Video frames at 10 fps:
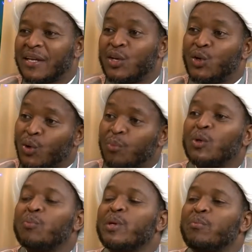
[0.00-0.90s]

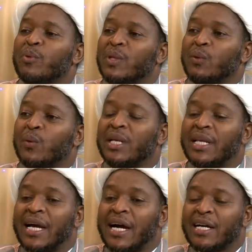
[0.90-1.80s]
Normal people, they will
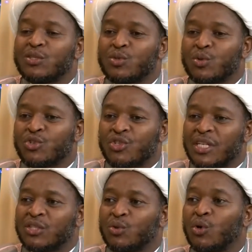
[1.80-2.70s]

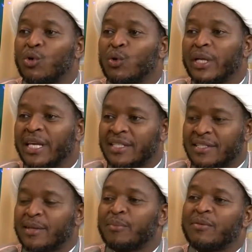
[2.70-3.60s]
associate or connect
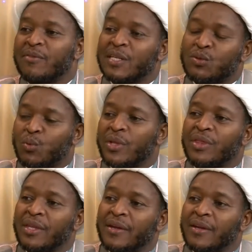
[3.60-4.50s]
some events with
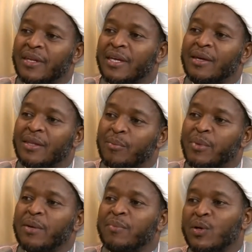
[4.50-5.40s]
the
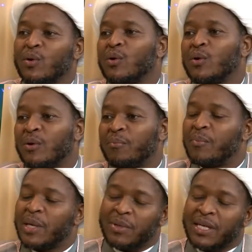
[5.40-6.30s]
baby or
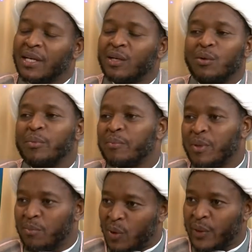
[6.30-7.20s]
baby girl or baby
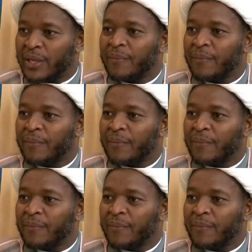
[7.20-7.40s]
boy.